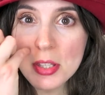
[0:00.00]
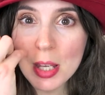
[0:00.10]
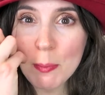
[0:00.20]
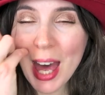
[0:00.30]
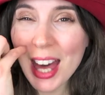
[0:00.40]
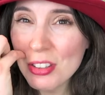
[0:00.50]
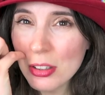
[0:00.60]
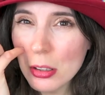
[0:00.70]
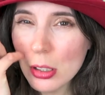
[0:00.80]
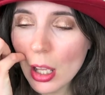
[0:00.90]
same
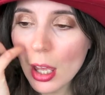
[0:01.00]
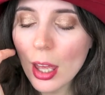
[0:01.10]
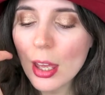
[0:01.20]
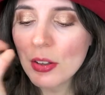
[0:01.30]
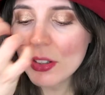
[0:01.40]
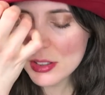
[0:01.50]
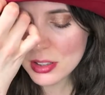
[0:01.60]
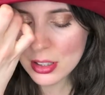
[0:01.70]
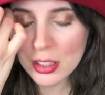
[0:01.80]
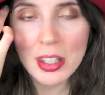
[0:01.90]
pattern, and
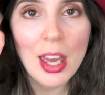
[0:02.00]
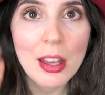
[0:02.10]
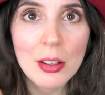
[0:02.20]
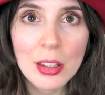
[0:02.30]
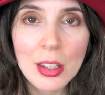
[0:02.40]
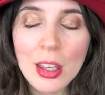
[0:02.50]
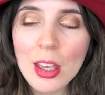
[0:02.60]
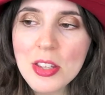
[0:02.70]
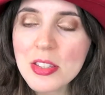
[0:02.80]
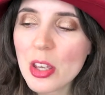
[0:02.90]
yeah.
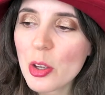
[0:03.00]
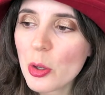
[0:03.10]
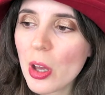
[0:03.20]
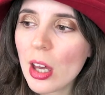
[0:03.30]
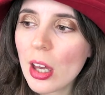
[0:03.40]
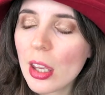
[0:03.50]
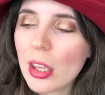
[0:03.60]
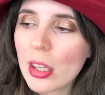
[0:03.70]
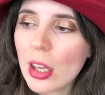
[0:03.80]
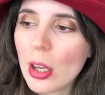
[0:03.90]
So
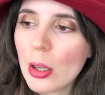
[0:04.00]
I,